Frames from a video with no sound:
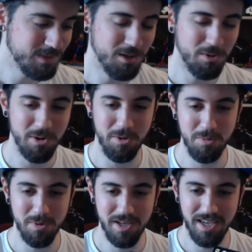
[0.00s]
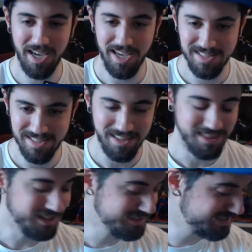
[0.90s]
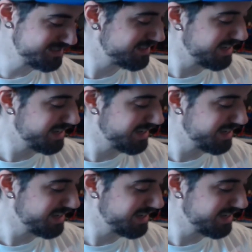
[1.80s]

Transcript: you go inside this